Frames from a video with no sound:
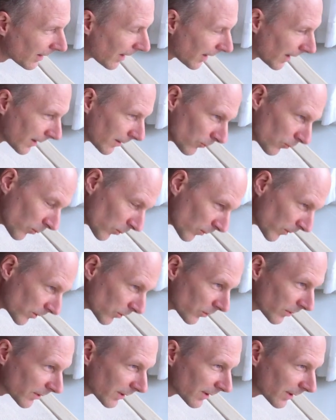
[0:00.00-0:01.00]
And we'll
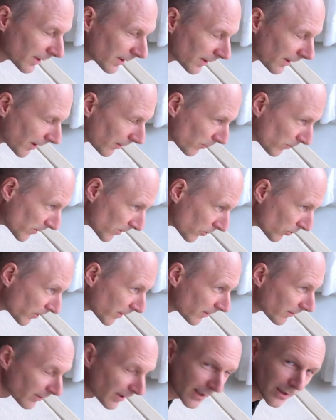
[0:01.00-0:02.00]
do it, we'll do
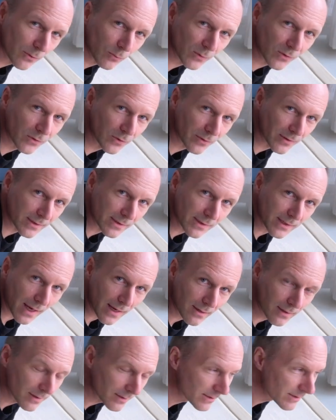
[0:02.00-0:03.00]
it together with you in
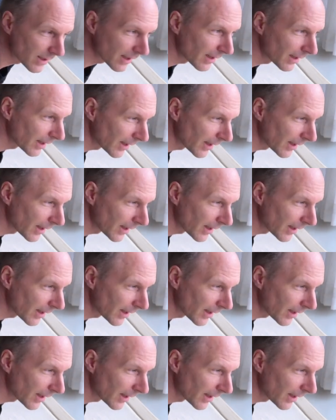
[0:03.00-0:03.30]
silence.